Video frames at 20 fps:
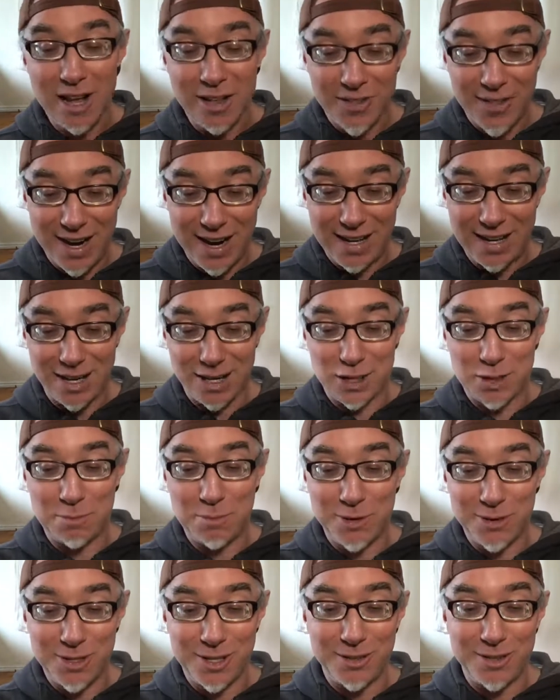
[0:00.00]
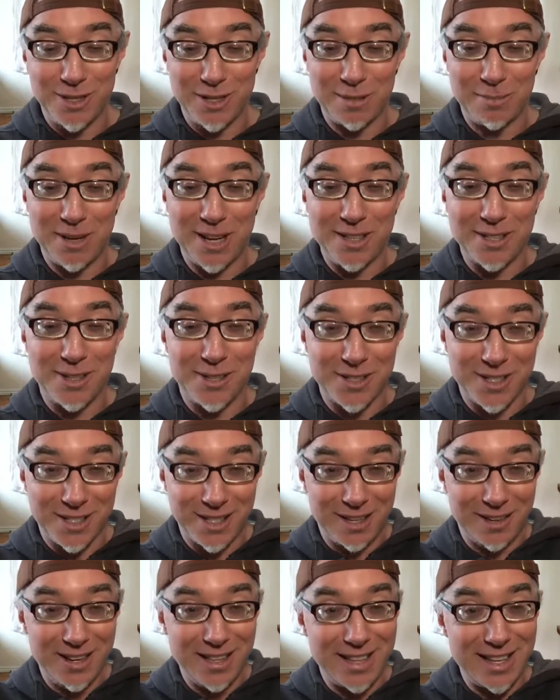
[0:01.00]
that I can expose you to the puzzles
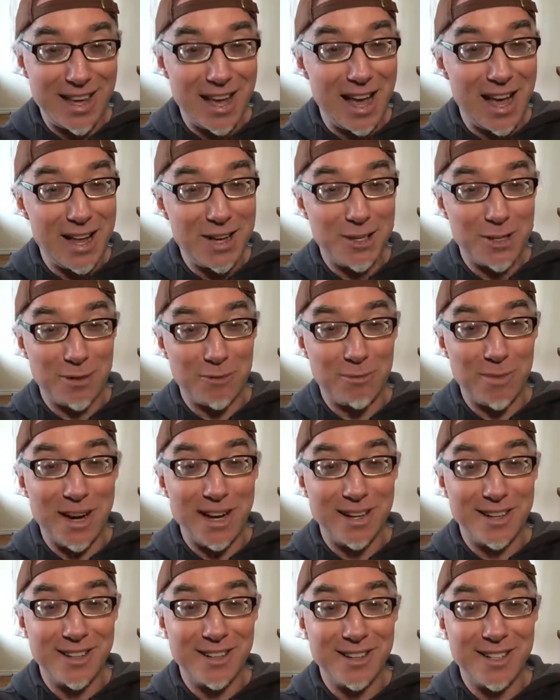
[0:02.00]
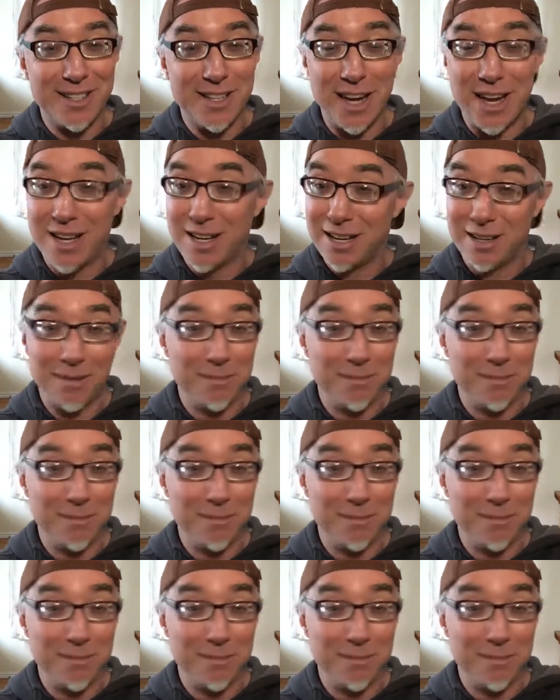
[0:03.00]
that are at the edge of my understanding,